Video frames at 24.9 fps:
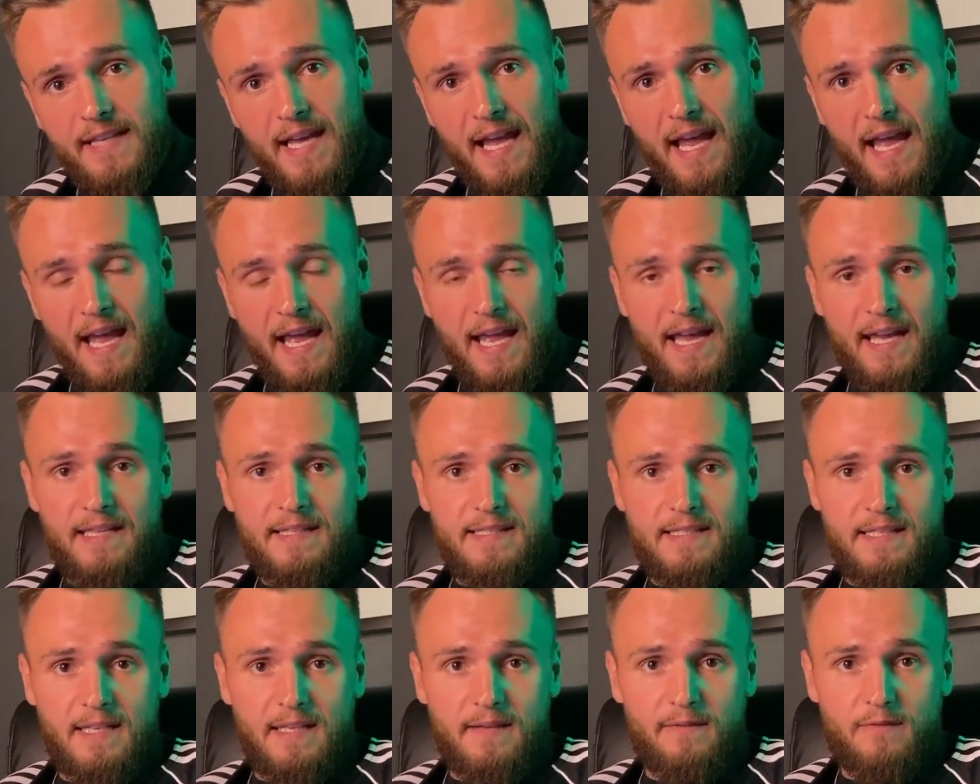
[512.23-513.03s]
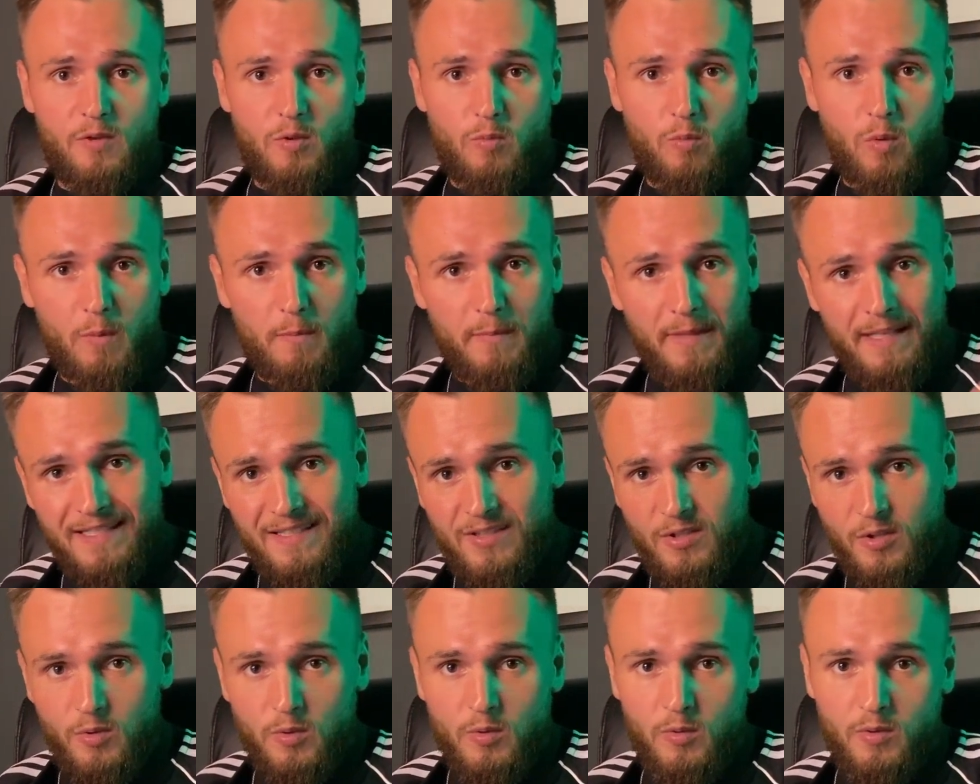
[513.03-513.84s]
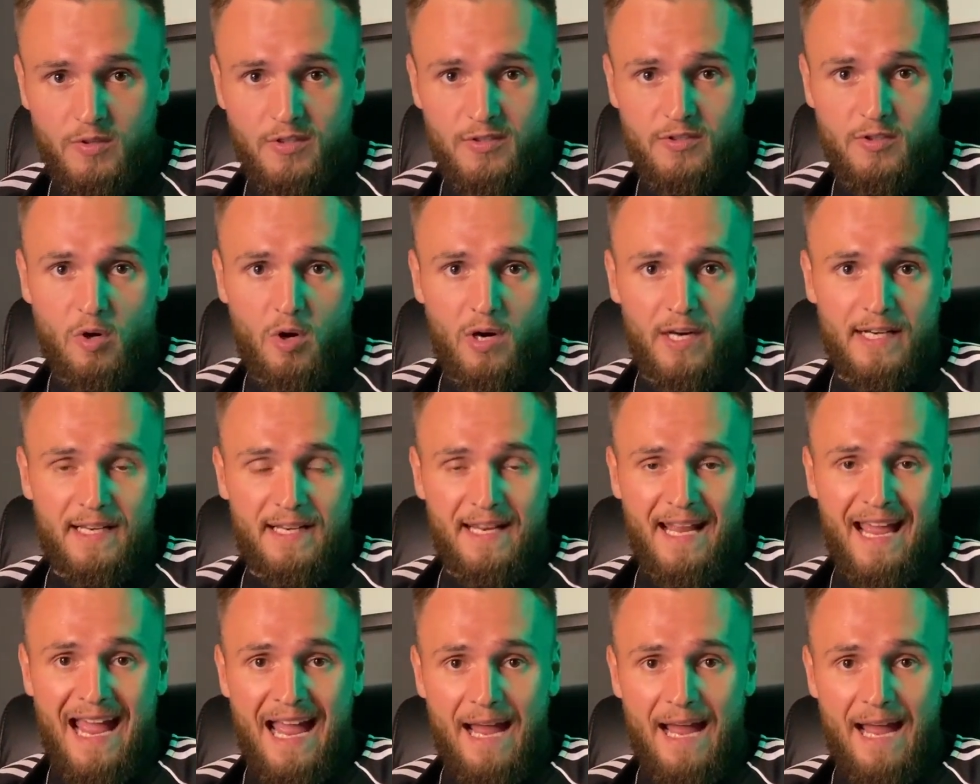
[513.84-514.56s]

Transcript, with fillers: and if you want me to design an